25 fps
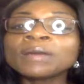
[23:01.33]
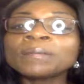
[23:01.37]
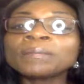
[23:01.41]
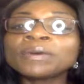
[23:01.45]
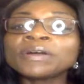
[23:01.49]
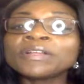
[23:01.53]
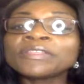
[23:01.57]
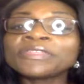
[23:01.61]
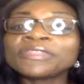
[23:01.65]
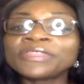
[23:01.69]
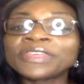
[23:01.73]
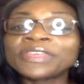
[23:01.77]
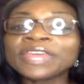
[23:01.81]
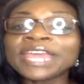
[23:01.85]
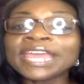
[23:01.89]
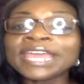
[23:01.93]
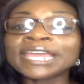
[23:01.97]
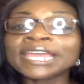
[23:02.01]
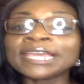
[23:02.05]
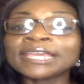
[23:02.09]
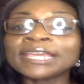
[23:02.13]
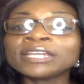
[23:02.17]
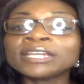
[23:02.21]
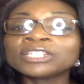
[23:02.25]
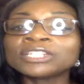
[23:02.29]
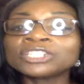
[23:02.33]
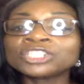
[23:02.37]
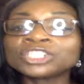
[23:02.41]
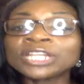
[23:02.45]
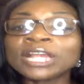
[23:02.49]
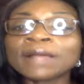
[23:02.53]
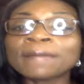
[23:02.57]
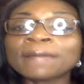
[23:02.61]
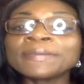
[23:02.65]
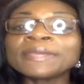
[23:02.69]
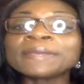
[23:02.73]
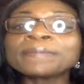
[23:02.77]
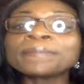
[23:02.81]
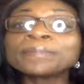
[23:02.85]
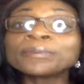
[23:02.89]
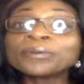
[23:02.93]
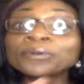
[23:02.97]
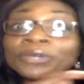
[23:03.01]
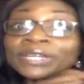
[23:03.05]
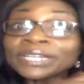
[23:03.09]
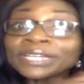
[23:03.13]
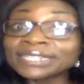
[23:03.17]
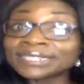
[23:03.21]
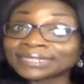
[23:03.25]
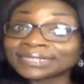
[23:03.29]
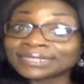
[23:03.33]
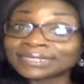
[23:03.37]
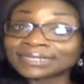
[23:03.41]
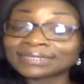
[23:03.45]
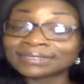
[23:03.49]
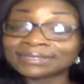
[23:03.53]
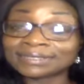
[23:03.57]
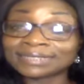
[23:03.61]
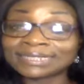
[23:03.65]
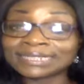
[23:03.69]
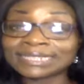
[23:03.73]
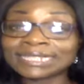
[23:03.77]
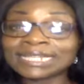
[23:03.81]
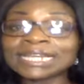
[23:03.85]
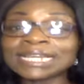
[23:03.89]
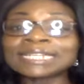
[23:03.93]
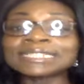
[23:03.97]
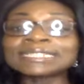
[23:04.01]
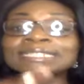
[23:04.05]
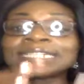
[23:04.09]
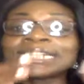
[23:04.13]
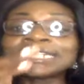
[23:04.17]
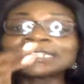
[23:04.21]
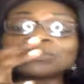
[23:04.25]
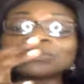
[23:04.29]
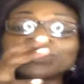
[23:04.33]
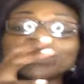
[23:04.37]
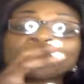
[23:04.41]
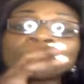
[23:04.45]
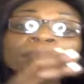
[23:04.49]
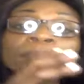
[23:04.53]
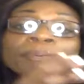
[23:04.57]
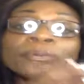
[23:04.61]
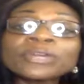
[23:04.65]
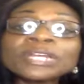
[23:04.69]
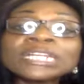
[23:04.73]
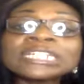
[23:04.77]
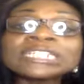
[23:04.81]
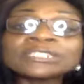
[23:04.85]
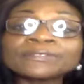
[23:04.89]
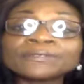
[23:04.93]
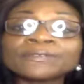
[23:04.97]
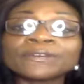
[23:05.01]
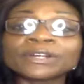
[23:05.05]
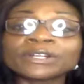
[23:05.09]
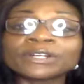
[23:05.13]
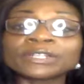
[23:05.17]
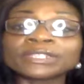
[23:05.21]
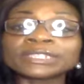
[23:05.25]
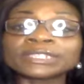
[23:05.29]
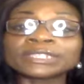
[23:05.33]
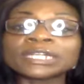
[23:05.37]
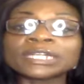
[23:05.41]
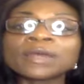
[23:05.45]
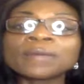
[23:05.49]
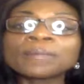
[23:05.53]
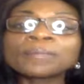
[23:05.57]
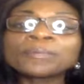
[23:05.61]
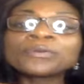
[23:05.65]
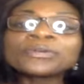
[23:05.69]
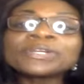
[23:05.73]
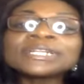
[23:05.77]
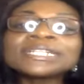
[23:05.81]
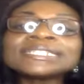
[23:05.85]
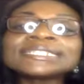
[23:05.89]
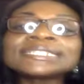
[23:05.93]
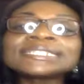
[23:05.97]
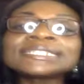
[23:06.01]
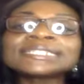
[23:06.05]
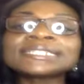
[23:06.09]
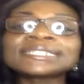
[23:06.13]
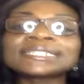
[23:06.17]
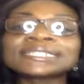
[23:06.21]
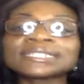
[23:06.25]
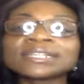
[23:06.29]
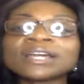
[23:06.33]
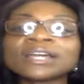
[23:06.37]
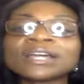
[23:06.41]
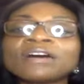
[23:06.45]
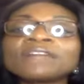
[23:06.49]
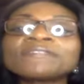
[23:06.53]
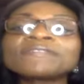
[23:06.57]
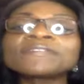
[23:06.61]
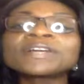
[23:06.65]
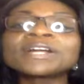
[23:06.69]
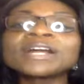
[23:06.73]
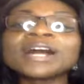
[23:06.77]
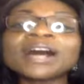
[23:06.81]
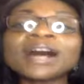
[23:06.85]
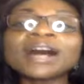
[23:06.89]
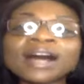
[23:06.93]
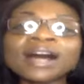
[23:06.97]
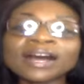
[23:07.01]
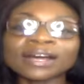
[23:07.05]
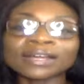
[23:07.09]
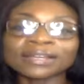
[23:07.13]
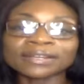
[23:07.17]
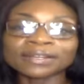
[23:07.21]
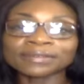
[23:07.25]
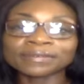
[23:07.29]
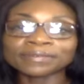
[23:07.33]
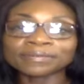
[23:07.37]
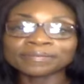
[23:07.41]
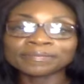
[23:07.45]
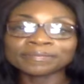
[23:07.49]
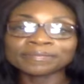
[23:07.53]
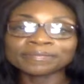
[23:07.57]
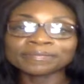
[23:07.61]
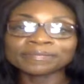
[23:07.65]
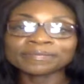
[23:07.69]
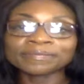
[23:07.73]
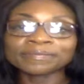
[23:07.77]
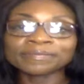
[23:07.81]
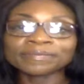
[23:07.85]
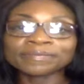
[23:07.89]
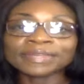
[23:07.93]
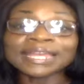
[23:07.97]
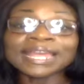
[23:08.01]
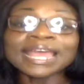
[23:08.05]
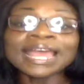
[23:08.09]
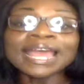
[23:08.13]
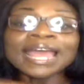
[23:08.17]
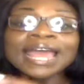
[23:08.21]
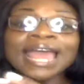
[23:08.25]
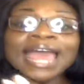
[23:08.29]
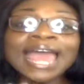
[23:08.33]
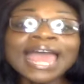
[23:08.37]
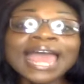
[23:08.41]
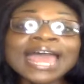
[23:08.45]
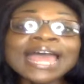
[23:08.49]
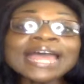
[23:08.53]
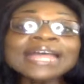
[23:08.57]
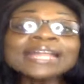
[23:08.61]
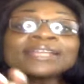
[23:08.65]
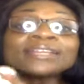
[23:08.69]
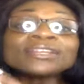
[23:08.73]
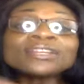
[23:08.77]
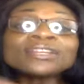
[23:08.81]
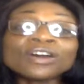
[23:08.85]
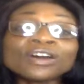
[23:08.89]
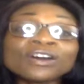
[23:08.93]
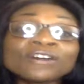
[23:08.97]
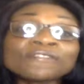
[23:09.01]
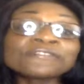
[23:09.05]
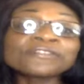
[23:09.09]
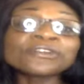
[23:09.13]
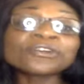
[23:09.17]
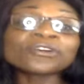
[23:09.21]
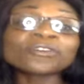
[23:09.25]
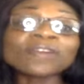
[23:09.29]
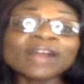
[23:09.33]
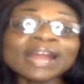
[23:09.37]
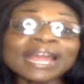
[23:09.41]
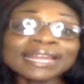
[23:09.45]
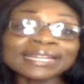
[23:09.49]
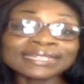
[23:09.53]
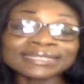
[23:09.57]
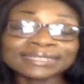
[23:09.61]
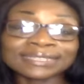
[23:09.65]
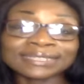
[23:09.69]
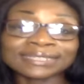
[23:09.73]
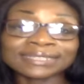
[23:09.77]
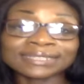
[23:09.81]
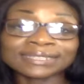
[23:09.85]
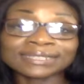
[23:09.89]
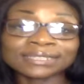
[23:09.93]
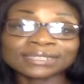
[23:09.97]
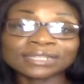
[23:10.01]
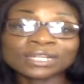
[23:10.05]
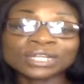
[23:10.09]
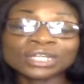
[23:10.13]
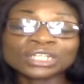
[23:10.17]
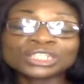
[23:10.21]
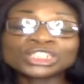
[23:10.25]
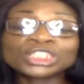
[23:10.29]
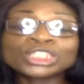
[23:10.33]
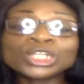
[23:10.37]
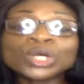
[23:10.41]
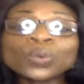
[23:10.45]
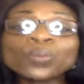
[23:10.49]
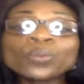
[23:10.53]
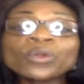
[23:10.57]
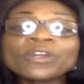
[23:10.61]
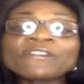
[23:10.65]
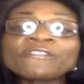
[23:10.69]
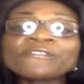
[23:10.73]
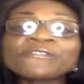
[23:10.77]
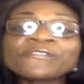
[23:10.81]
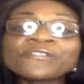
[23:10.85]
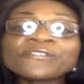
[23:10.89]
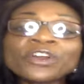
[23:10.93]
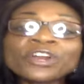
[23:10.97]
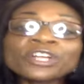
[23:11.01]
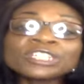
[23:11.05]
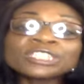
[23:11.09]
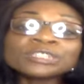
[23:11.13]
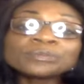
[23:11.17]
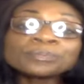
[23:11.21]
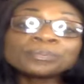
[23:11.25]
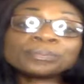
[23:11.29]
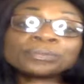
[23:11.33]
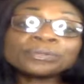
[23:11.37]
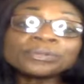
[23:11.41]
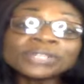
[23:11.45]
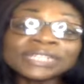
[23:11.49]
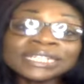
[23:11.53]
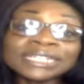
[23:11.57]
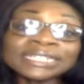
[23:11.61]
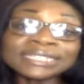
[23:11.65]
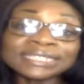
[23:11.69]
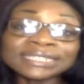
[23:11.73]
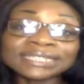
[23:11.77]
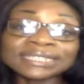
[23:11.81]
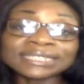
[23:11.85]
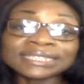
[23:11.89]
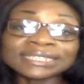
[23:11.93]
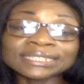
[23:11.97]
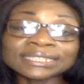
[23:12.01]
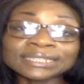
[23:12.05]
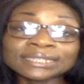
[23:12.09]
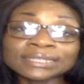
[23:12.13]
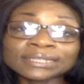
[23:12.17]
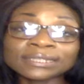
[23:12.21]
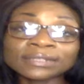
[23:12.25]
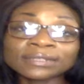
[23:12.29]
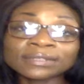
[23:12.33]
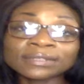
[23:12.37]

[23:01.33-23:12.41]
but they shall be priests. See, it says we're priests first, priests of God and of Christ. So we're first priests